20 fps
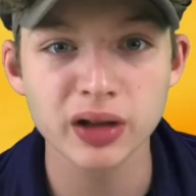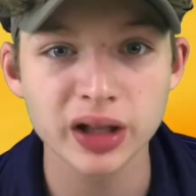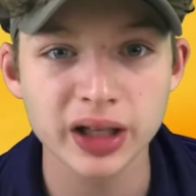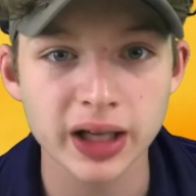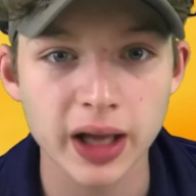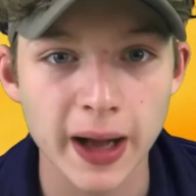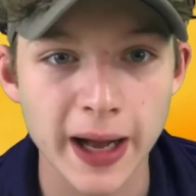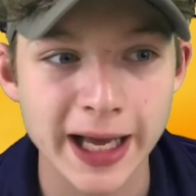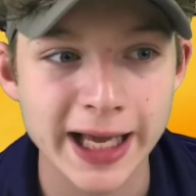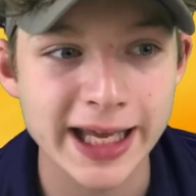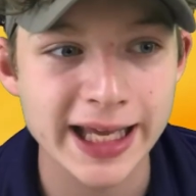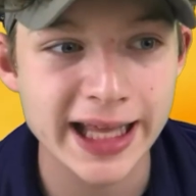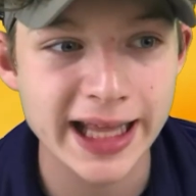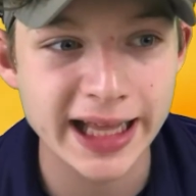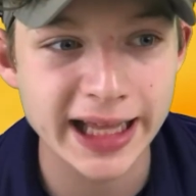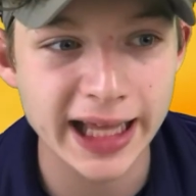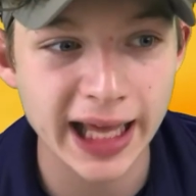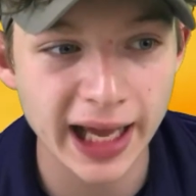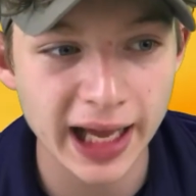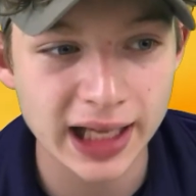like a
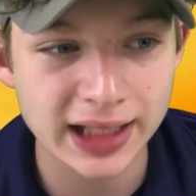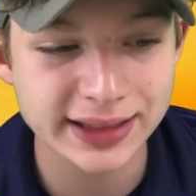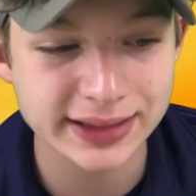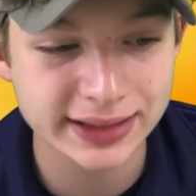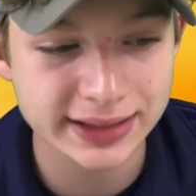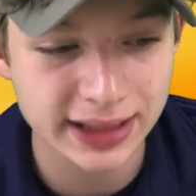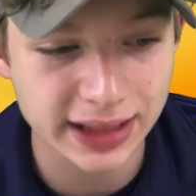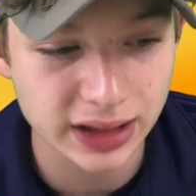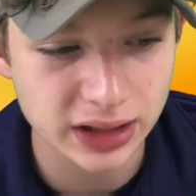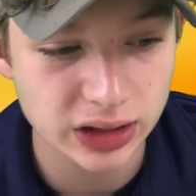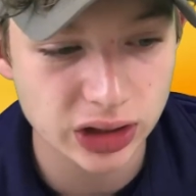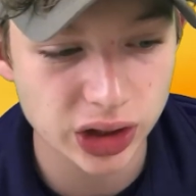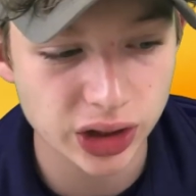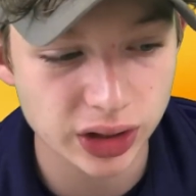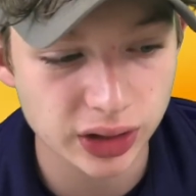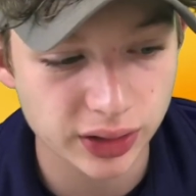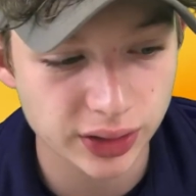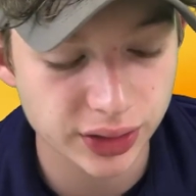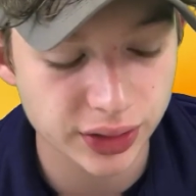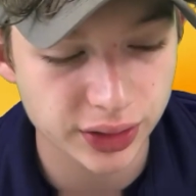gas
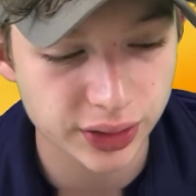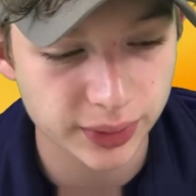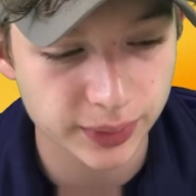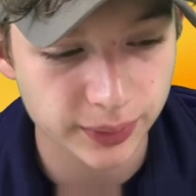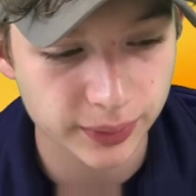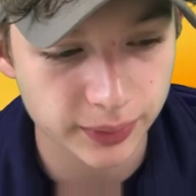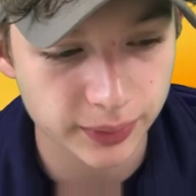station's